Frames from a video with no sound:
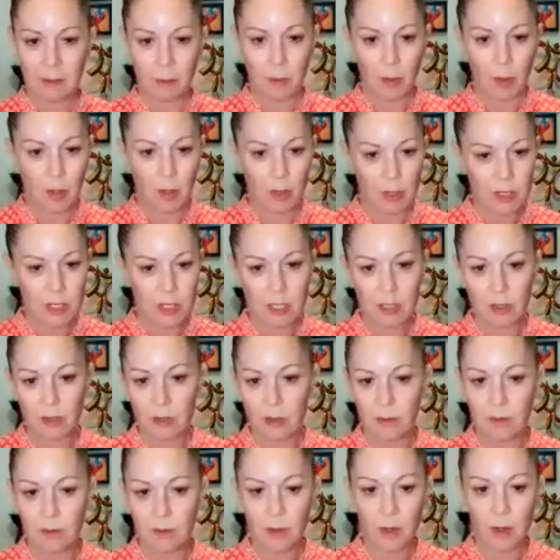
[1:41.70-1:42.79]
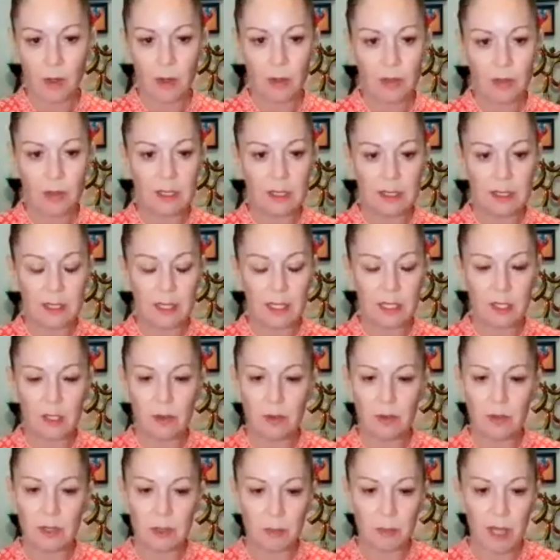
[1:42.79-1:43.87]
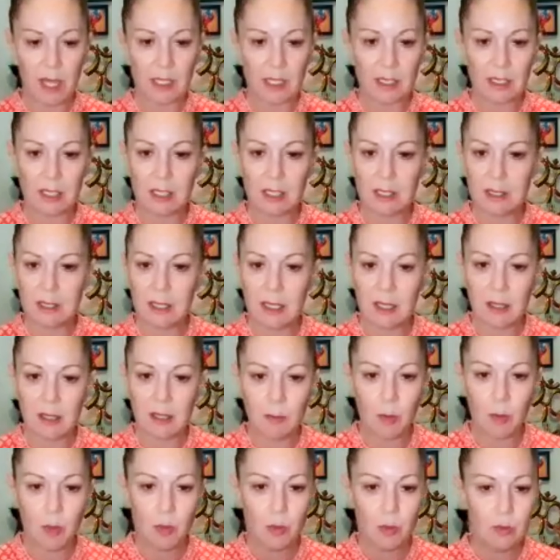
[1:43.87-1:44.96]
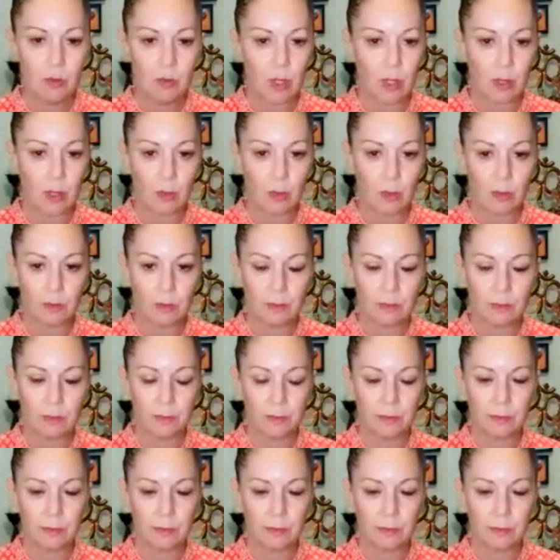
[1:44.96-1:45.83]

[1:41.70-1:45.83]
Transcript: in person, on the phone, in a digital space. Just let them all go.